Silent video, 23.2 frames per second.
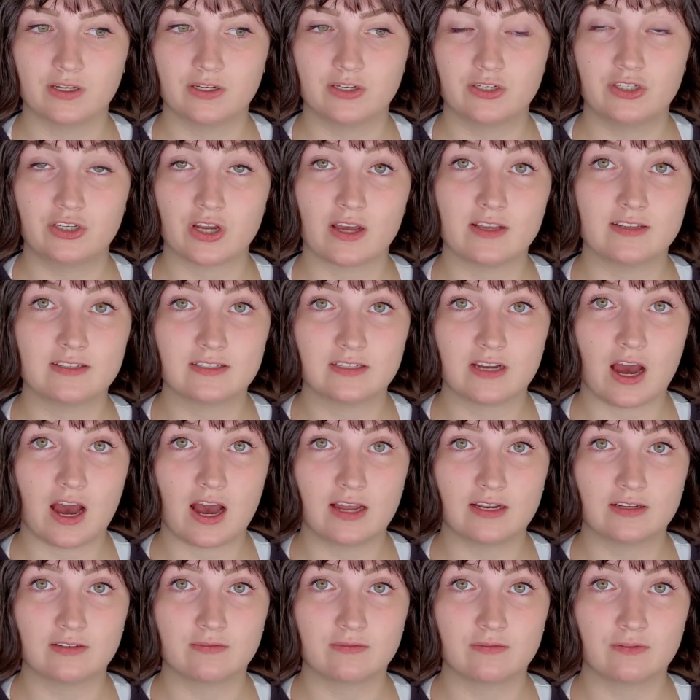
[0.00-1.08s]
does
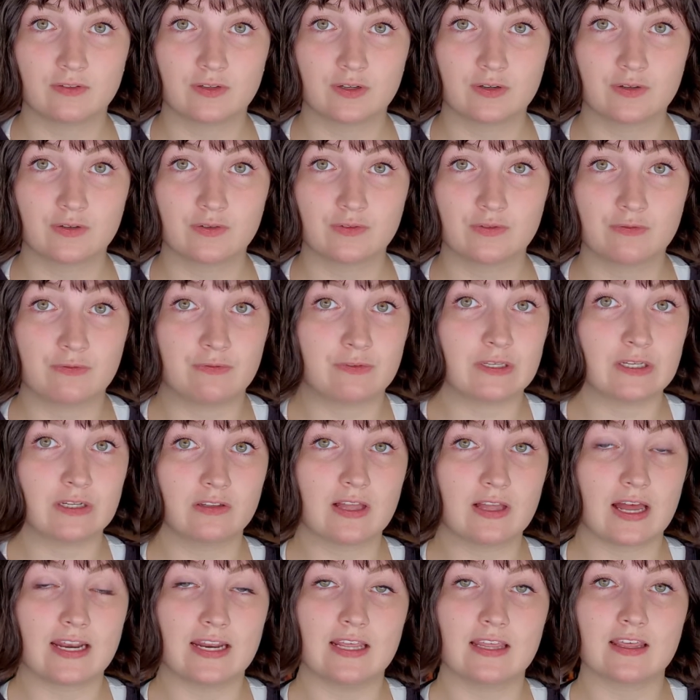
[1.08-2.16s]
not feel
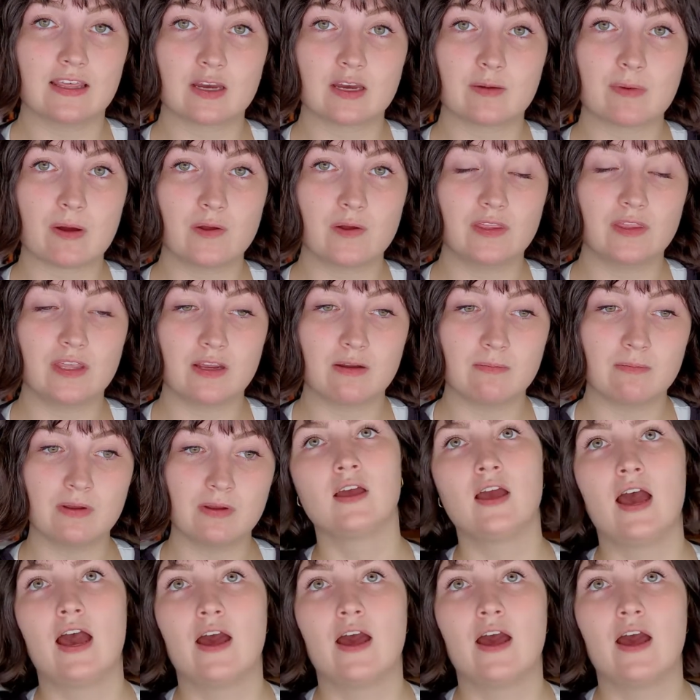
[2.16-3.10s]
anything about them.